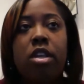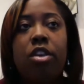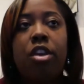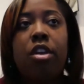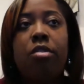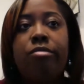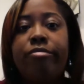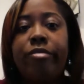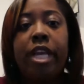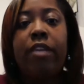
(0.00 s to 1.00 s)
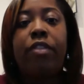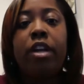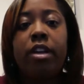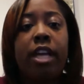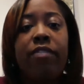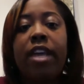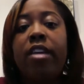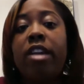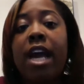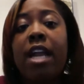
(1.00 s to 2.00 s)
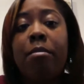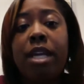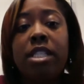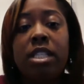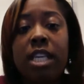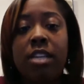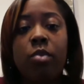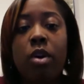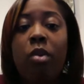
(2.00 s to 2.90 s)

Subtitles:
if they are not in business, guess what?